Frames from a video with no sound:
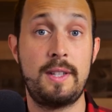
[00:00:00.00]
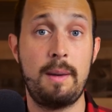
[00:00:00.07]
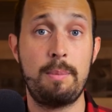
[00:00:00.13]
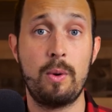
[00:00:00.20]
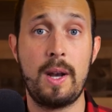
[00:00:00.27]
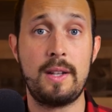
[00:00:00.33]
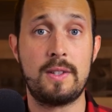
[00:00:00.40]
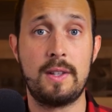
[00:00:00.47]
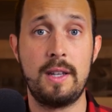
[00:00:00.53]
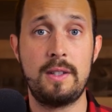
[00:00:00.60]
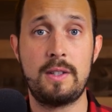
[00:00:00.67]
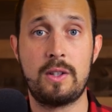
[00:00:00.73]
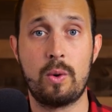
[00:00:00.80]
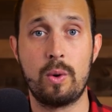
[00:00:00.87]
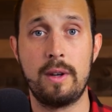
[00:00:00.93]
separates this
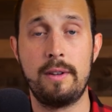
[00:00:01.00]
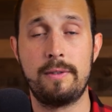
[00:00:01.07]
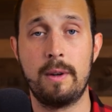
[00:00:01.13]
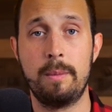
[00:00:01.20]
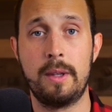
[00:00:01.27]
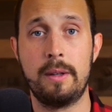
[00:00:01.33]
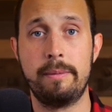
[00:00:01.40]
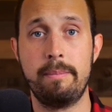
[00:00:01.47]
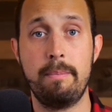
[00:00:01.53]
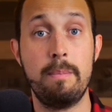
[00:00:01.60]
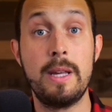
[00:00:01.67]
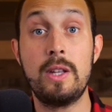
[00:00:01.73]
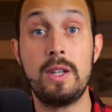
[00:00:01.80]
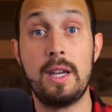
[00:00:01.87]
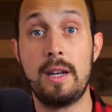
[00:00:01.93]
story from the
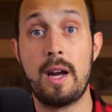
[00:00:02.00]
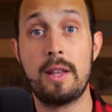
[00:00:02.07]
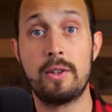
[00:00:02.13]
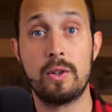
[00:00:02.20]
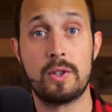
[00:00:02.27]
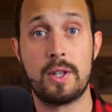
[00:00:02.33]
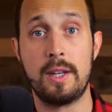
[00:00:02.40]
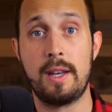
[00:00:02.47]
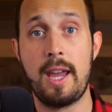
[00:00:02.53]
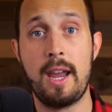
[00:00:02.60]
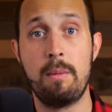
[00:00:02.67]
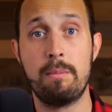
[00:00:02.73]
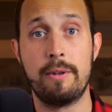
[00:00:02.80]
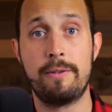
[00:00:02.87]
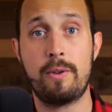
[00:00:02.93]
million others that
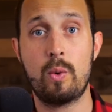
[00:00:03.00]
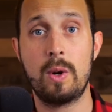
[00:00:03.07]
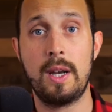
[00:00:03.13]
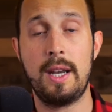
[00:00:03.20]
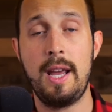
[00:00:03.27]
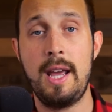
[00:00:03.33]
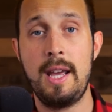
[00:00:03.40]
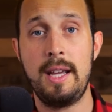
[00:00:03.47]
came before it